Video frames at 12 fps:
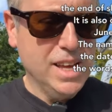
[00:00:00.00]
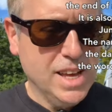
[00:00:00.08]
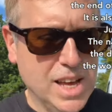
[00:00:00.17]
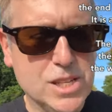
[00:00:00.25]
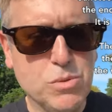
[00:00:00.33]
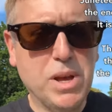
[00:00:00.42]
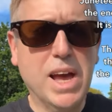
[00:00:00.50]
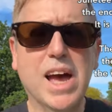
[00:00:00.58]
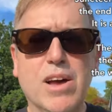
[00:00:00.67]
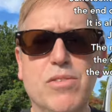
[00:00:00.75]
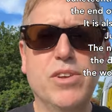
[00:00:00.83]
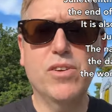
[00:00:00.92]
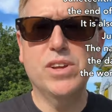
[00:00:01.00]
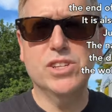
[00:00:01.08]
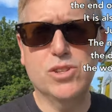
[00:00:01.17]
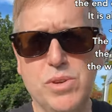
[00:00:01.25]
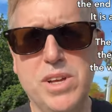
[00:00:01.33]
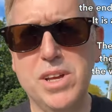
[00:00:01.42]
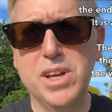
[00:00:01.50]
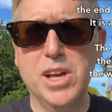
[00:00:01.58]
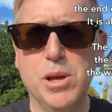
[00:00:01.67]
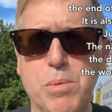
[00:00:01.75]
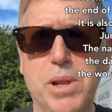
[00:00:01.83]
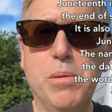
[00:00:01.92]
have in our history,
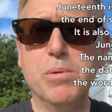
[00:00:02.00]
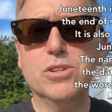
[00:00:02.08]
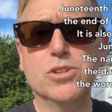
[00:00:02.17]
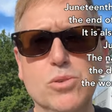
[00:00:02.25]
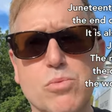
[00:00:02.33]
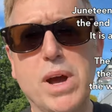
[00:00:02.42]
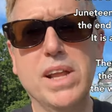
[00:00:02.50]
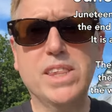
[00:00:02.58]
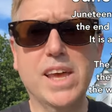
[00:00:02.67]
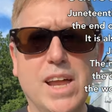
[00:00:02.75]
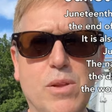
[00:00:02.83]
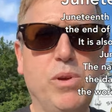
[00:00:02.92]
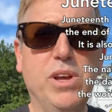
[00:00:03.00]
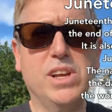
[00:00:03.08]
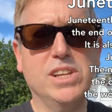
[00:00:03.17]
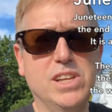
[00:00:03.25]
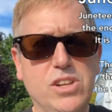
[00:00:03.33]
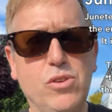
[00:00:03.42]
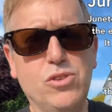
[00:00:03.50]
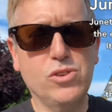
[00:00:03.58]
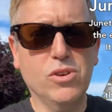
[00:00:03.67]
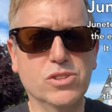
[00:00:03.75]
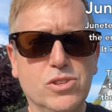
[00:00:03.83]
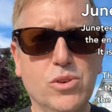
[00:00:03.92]
being able to write that, we continue to
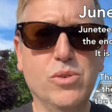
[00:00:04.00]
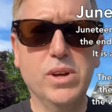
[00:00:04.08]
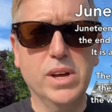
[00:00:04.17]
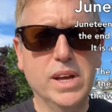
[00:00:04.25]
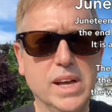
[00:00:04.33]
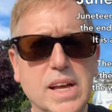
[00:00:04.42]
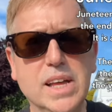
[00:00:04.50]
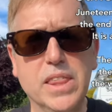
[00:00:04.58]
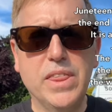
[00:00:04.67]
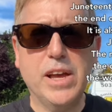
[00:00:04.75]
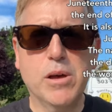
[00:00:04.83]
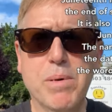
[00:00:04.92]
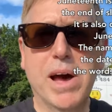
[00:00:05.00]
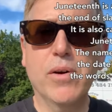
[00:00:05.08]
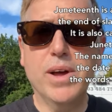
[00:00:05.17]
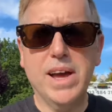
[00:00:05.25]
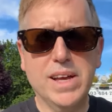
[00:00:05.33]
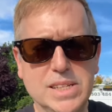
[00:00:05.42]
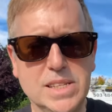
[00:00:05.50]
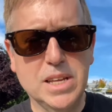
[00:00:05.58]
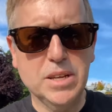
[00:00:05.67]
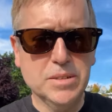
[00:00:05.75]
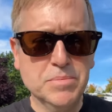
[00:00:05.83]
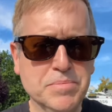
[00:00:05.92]
also think about as
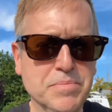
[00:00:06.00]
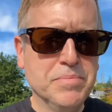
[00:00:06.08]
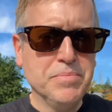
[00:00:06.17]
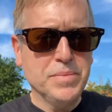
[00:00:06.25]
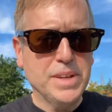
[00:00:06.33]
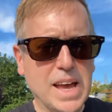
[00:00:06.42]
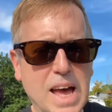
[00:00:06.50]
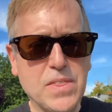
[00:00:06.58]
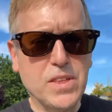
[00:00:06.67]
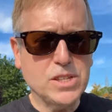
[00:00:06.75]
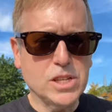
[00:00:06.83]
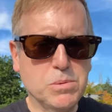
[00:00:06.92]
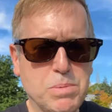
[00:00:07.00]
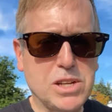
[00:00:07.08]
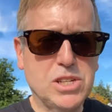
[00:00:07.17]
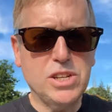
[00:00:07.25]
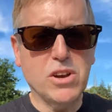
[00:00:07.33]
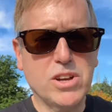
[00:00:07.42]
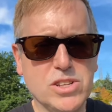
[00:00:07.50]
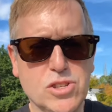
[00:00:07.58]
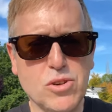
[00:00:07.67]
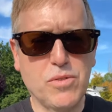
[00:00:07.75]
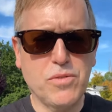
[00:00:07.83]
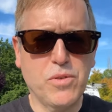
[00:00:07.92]
Catholics, especially our
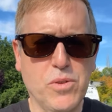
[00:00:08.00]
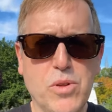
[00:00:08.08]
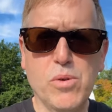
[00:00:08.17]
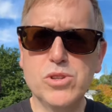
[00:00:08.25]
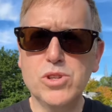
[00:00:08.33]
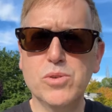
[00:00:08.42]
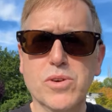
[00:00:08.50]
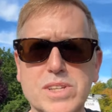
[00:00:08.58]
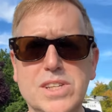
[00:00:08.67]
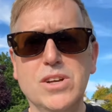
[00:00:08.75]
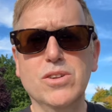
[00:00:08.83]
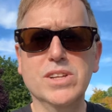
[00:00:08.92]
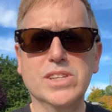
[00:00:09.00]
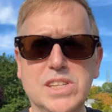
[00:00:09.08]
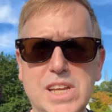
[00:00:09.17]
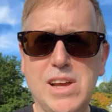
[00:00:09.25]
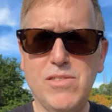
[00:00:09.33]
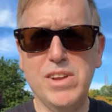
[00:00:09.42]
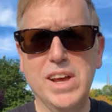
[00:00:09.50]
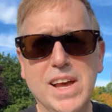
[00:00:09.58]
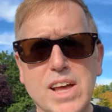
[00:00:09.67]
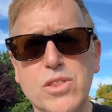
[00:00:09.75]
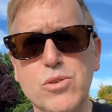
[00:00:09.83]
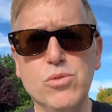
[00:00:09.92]
concern for those who are still enslaved
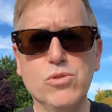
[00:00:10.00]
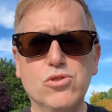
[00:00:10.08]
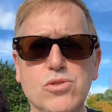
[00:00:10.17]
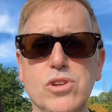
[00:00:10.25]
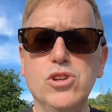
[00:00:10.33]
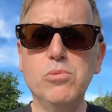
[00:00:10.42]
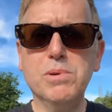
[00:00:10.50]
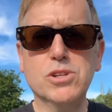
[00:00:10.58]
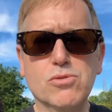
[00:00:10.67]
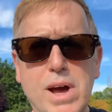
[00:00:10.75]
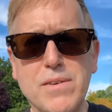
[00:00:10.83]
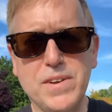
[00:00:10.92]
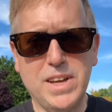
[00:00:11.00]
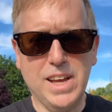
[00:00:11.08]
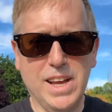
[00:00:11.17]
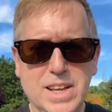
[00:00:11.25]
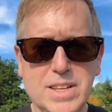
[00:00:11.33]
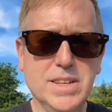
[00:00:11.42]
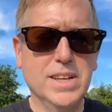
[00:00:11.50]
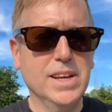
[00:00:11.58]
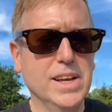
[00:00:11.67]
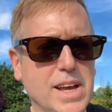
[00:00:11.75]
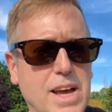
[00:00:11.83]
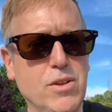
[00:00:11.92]
through human trafficking.
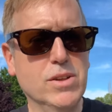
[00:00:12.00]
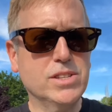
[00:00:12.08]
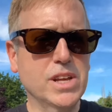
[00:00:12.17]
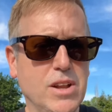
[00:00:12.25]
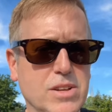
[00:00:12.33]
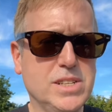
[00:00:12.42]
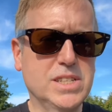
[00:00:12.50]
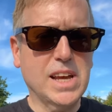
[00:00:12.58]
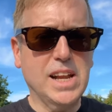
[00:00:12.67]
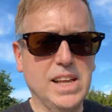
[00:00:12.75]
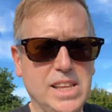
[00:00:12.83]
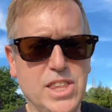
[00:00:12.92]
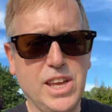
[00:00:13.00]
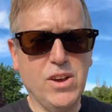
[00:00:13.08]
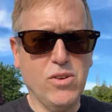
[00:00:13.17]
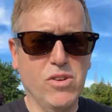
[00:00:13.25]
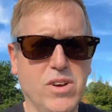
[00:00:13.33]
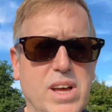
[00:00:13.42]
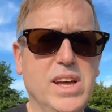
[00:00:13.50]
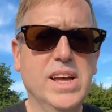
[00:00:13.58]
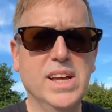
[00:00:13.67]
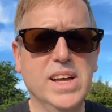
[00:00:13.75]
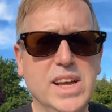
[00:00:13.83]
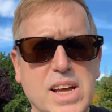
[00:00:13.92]
I know it's not an exciting thing or
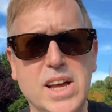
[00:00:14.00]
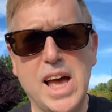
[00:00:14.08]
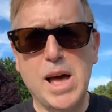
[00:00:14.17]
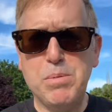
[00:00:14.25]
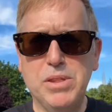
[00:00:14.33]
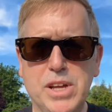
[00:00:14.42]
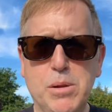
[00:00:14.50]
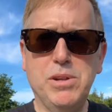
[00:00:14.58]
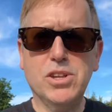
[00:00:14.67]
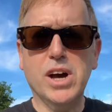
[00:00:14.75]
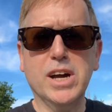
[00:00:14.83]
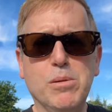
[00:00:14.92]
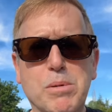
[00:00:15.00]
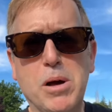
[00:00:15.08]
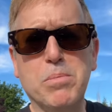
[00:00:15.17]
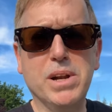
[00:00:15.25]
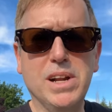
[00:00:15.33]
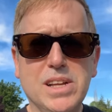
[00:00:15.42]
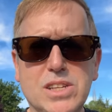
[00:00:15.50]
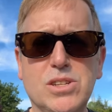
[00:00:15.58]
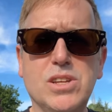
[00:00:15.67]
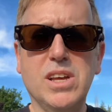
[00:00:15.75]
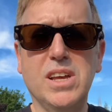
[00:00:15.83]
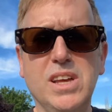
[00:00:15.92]
a happy thing to be talking about, but it is